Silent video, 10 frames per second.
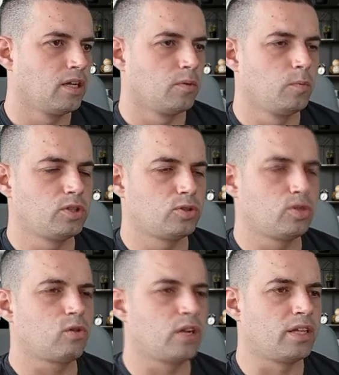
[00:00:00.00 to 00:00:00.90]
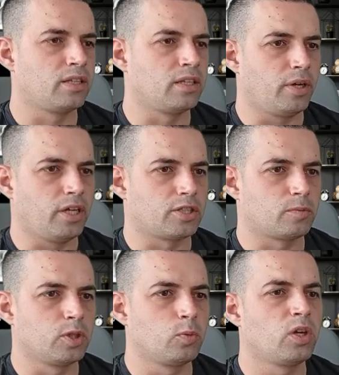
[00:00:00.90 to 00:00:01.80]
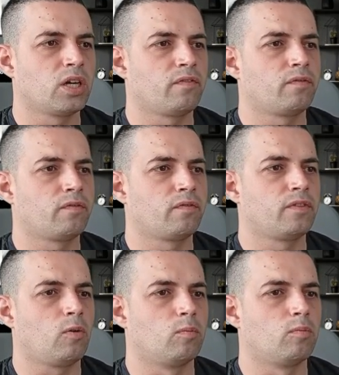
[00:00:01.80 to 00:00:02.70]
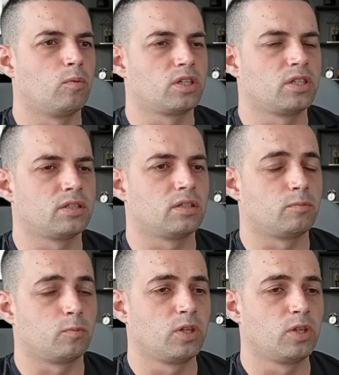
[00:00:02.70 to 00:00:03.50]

We saw our landing page, but we